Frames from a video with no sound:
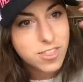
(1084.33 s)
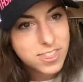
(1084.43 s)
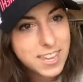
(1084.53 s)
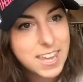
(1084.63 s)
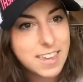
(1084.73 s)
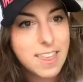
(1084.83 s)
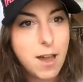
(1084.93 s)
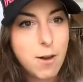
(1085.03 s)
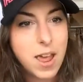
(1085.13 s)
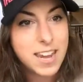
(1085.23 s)
thinking
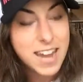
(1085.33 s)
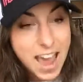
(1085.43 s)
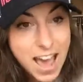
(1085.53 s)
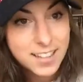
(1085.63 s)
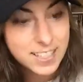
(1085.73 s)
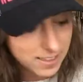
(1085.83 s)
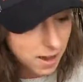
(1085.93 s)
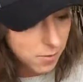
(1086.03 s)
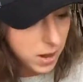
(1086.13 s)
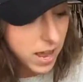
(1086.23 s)
that way and acting
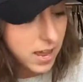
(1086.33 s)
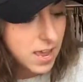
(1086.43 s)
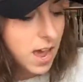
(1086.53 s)
that way.